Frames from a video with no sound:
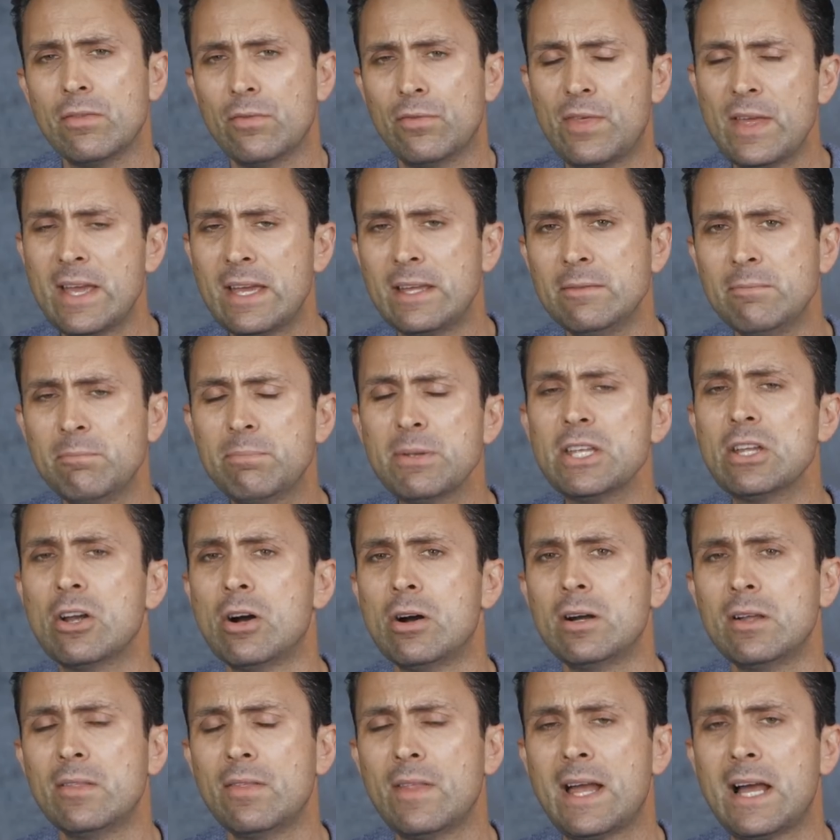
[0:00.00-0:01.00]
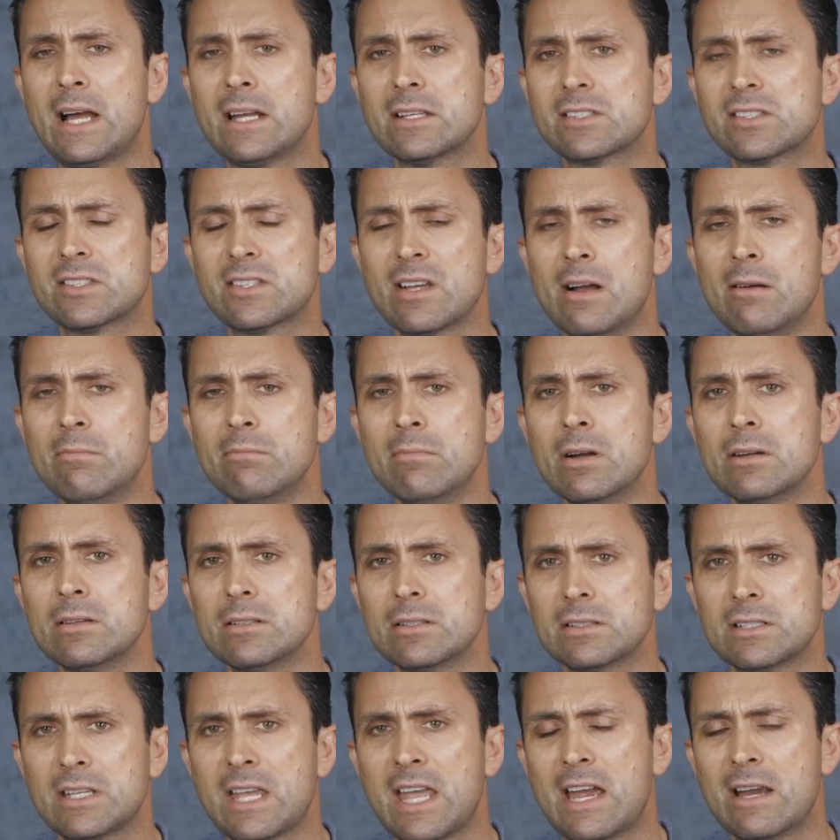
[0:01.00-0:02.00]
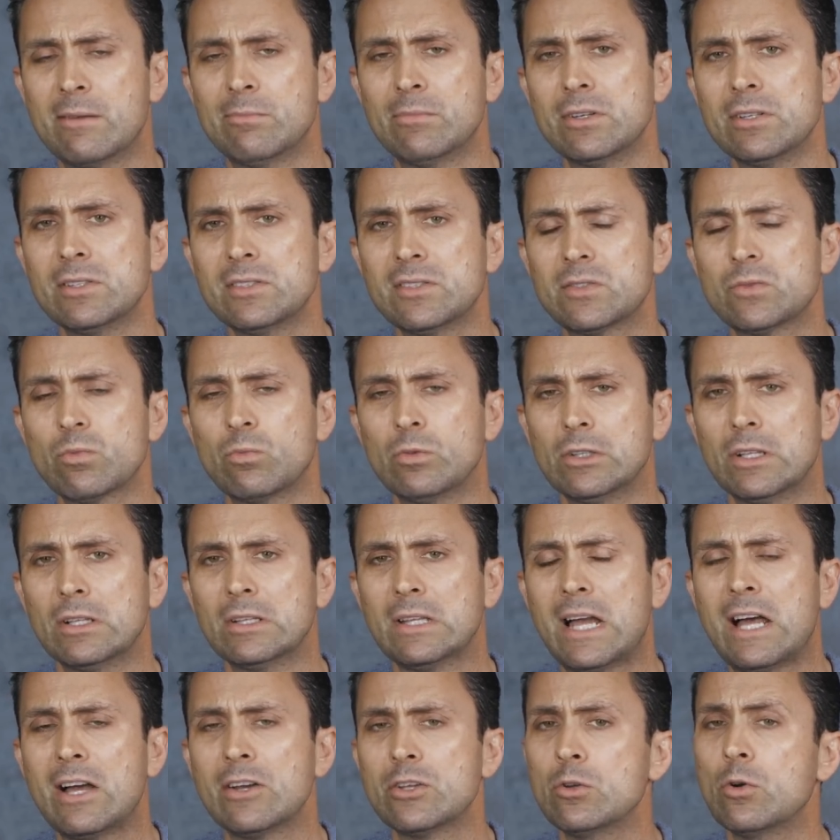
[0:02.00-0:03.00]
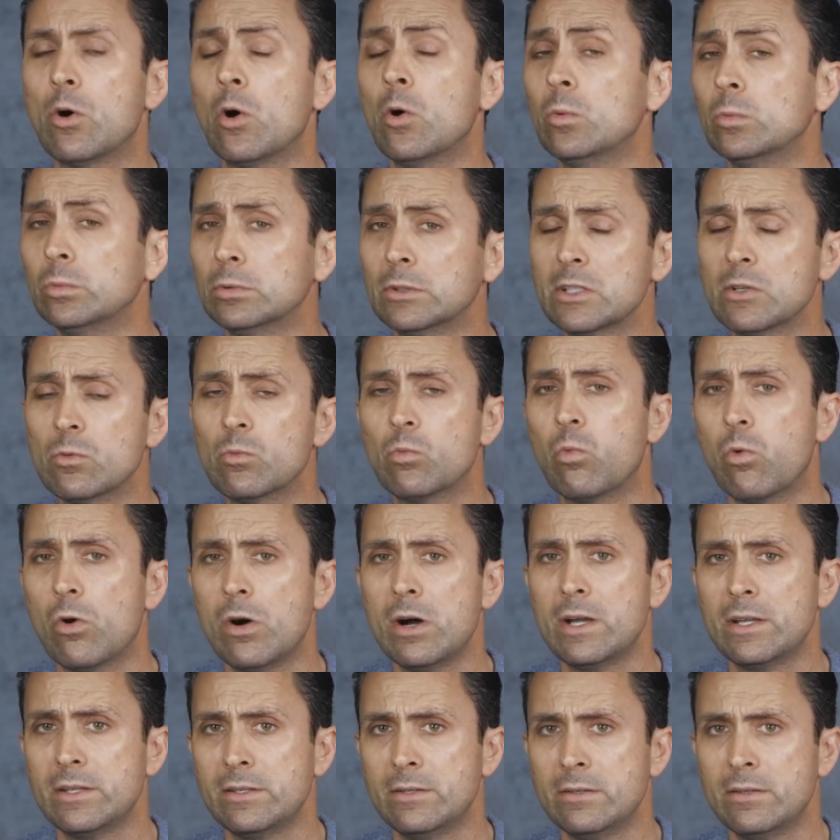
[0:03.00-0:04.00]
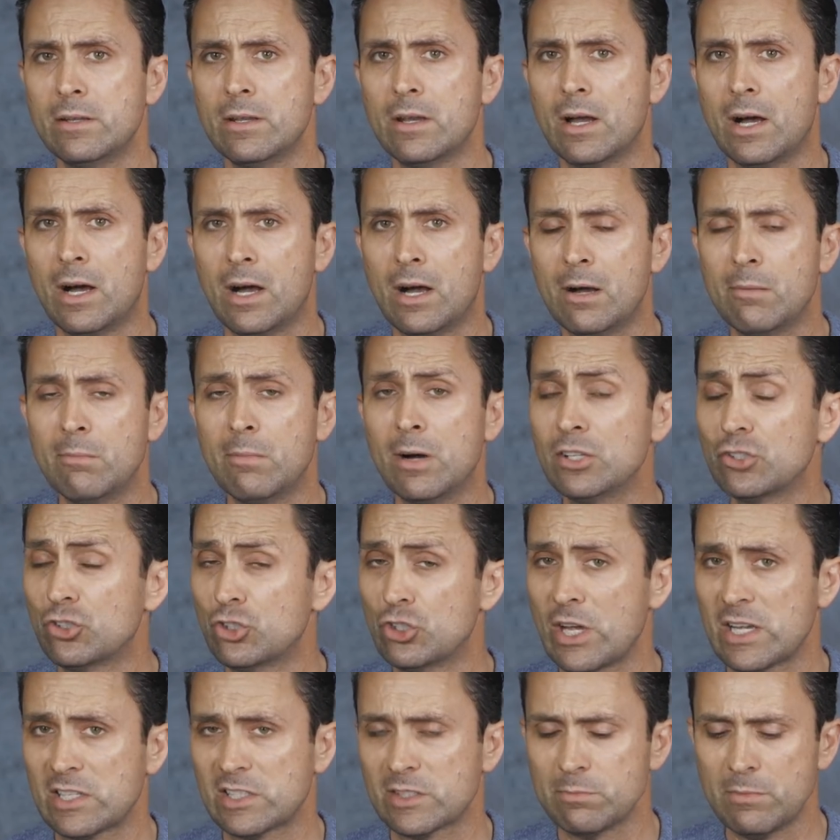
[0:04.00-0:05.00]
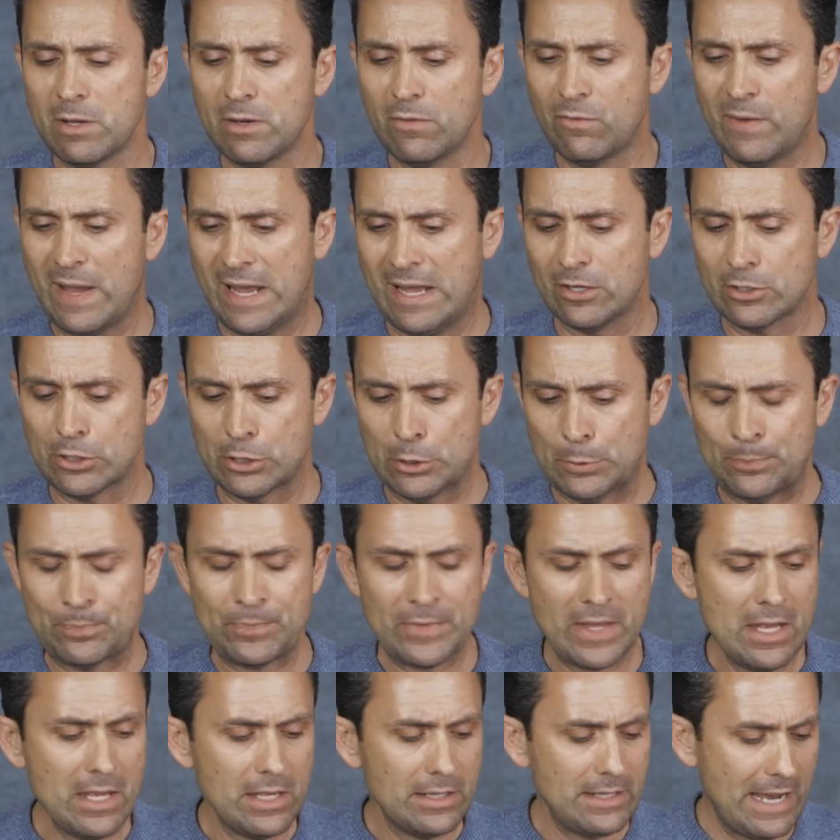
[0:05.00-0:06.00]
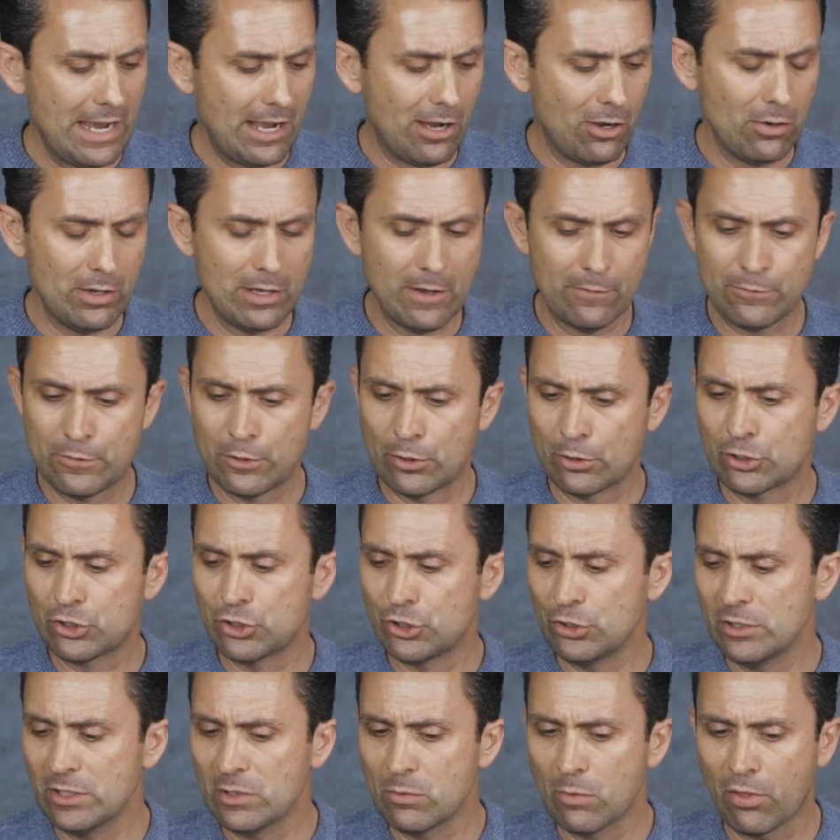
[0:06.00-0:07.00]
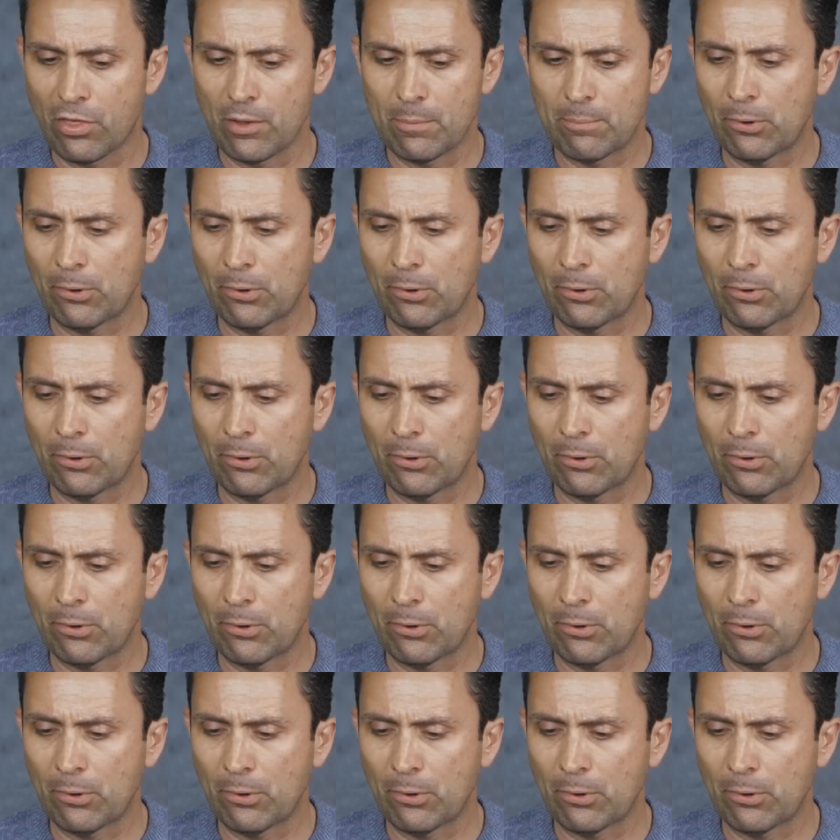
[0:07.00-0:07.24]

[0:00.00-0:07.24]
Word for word: then beyond that, some cameras will allow you only one adjustment value. Now, if you're shooting with